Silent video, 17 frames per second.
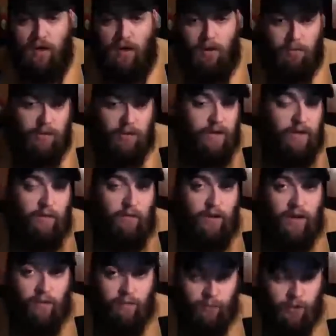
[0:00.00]
But anyway, I
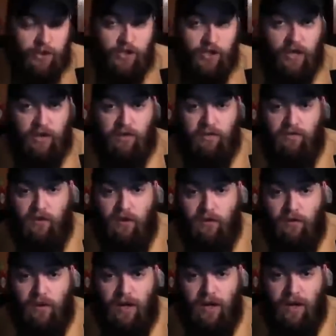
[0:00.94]
appreciate the
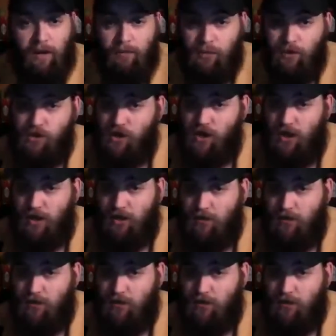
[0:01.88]
view, and I appreciate